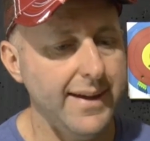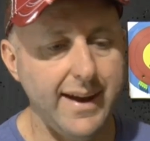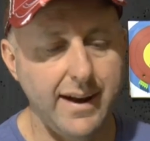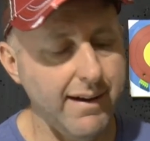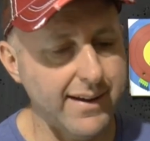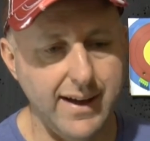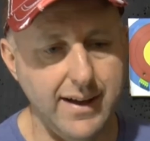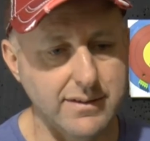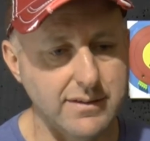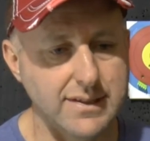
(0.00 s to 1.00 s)
and I
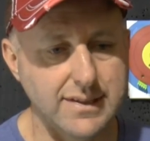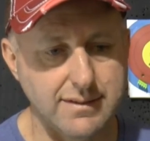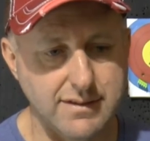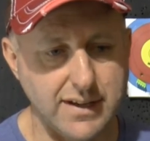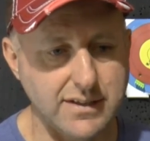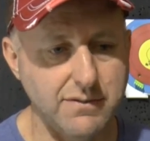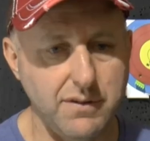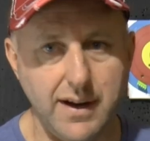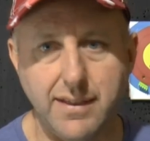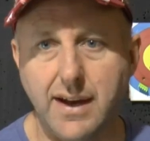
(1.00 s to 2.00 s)
can't
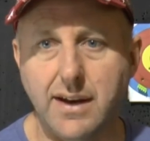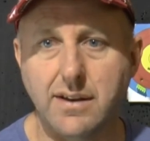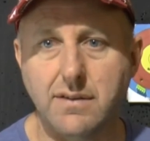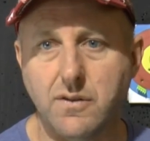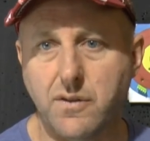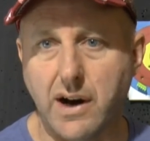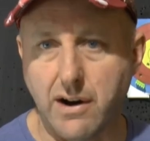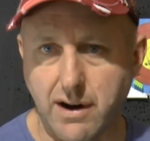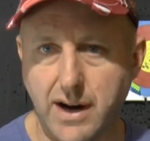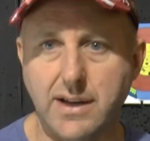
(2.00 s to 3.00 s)
justify that as
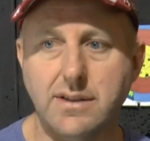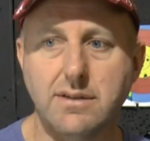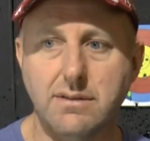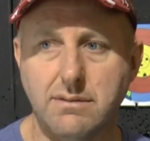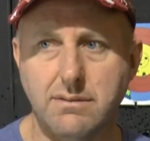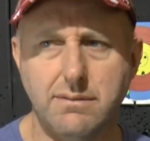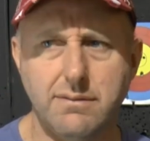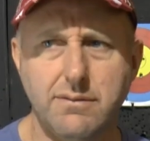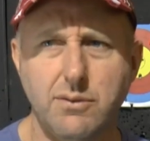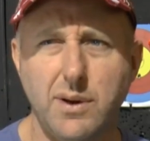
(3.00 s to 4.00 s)
far as
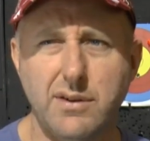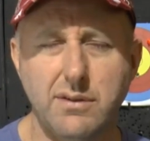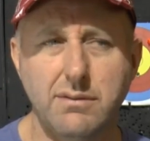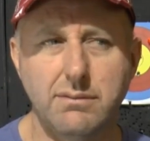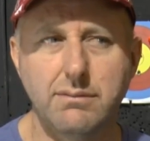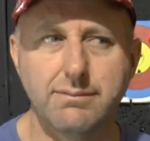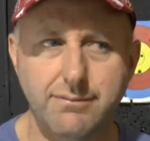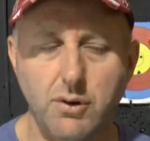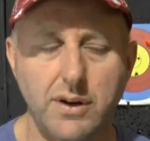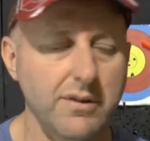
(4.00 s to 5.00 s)

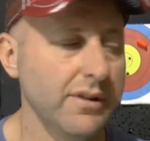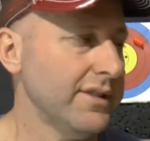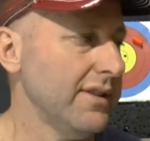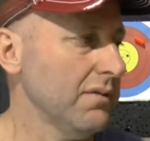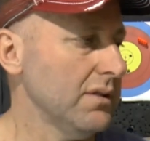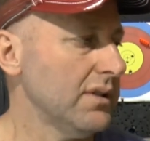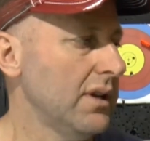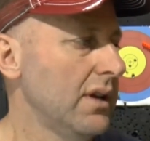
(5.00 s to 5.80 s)
$400 difference.